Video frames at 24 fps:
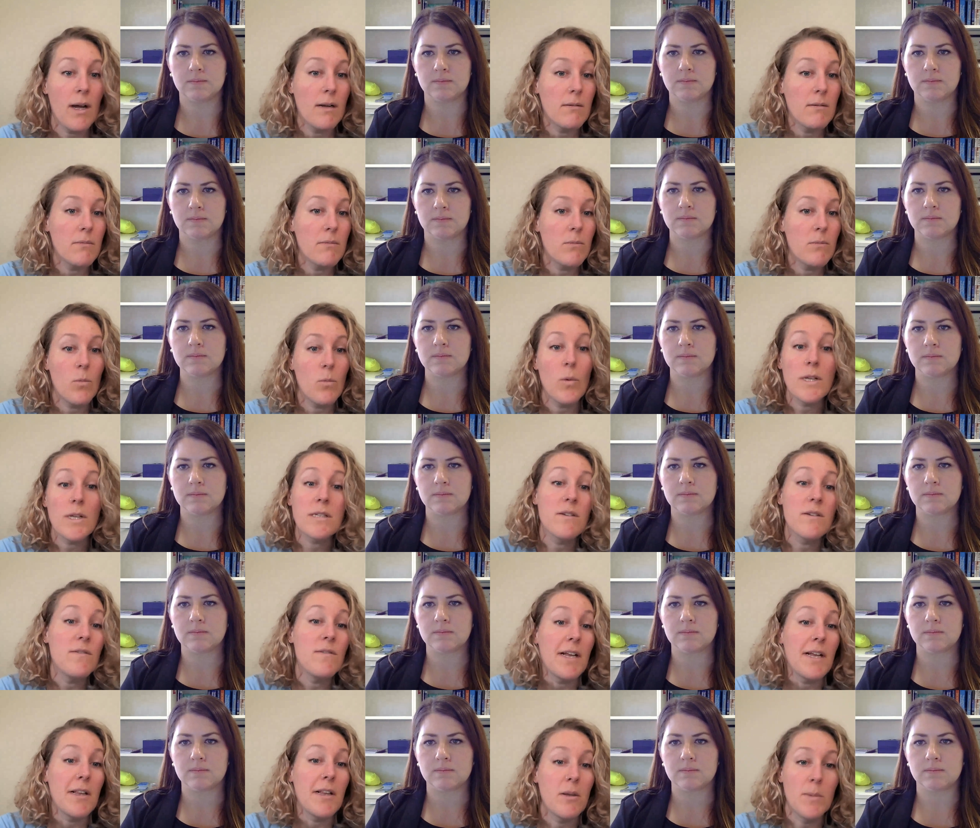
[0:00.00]
Speaker 1: what what's
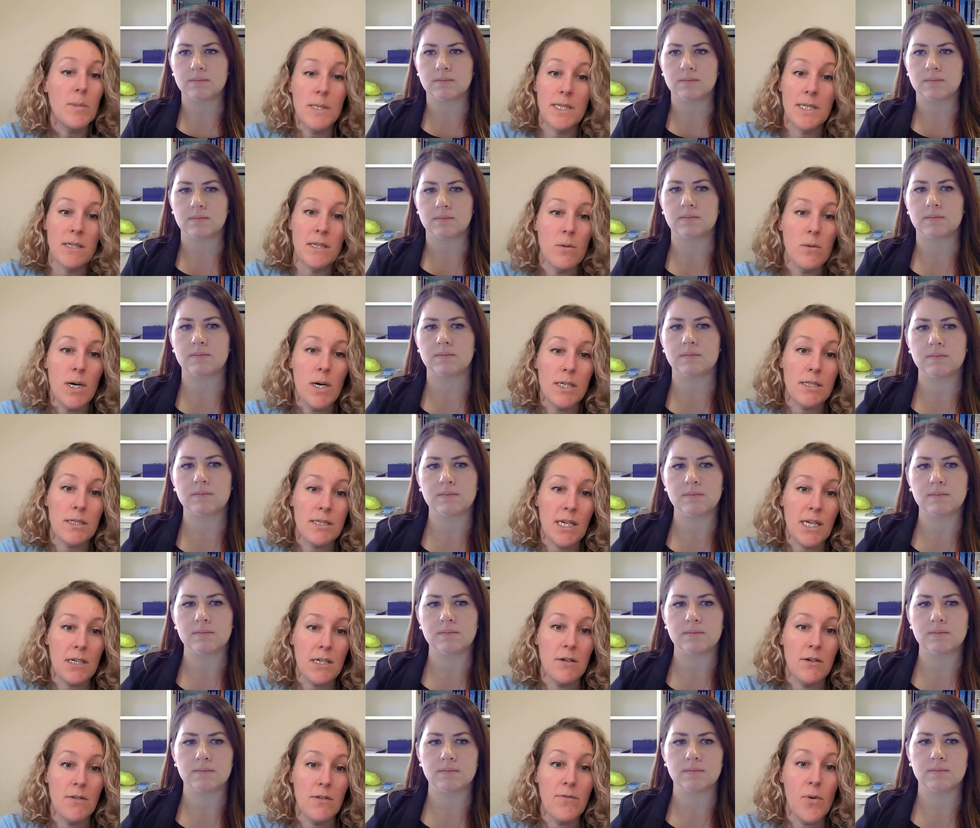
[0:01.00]
available in the water
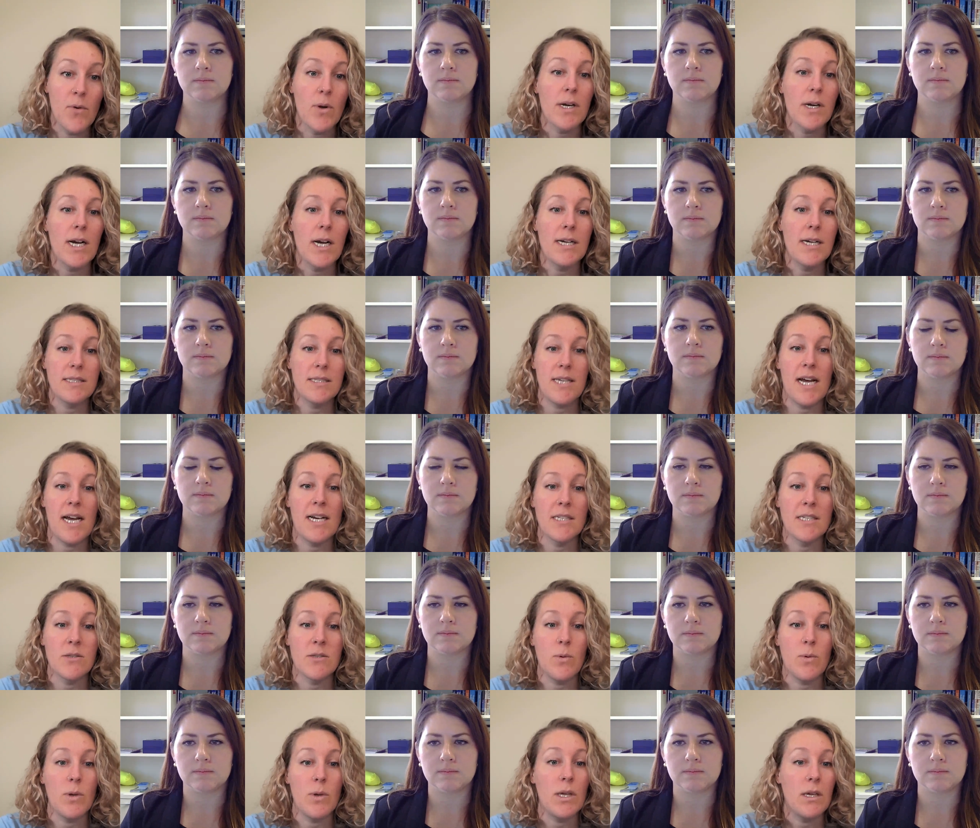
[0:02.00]
sector for us
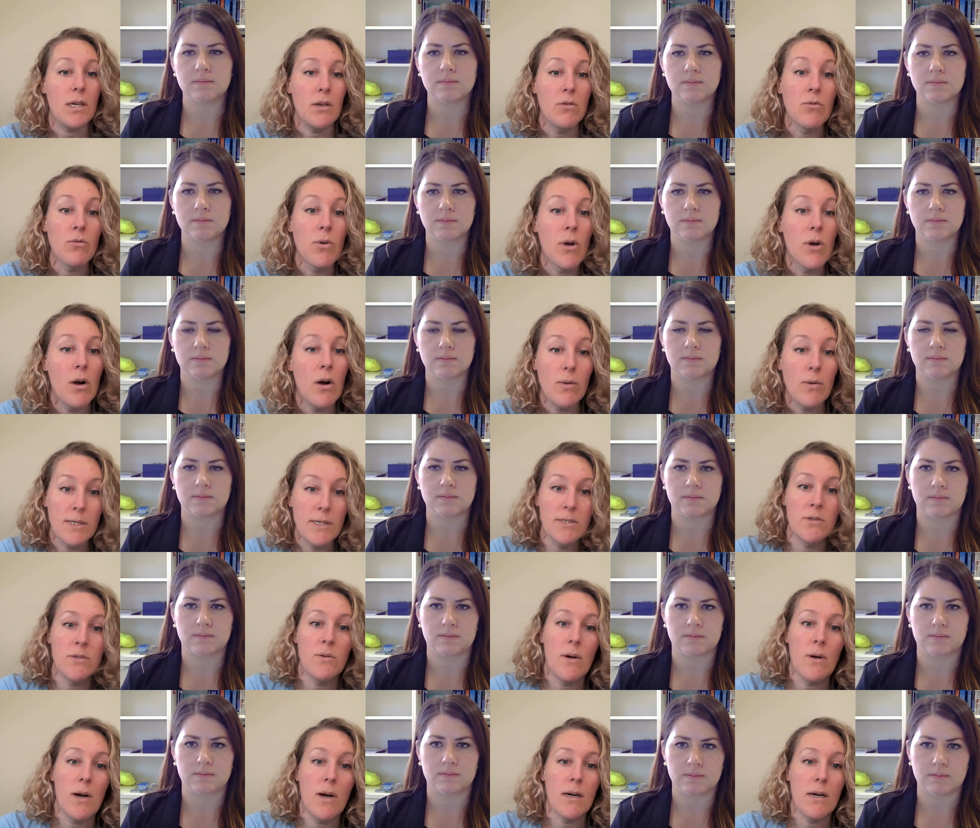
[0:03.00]
as we grow
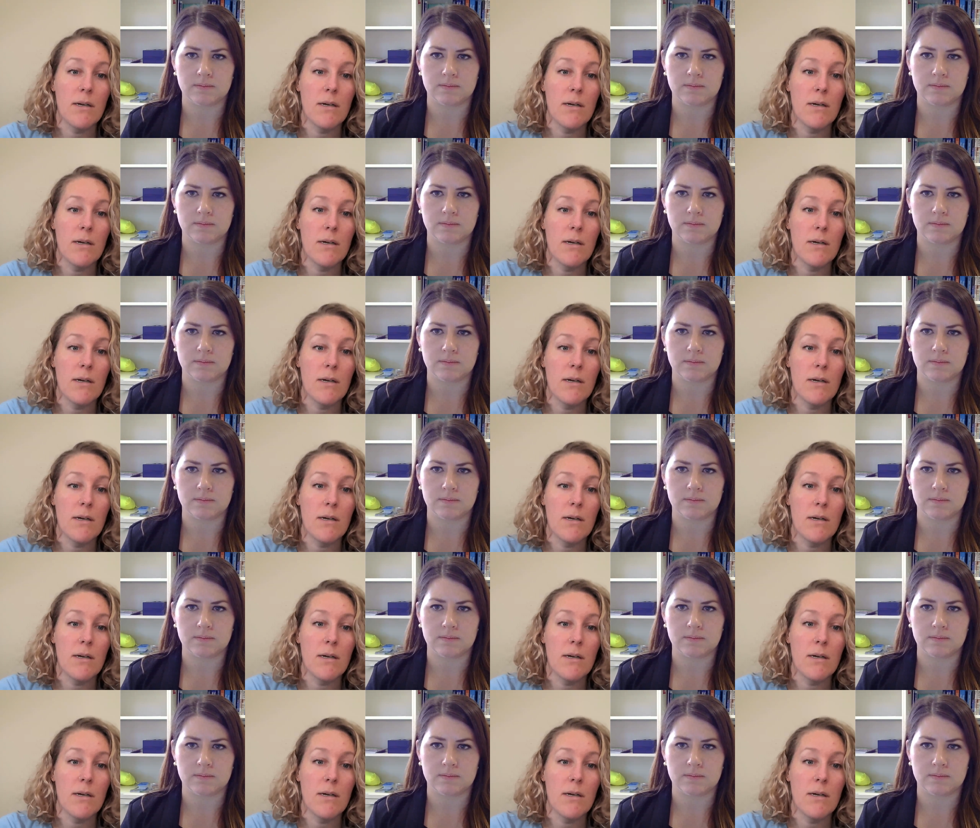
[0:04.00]
into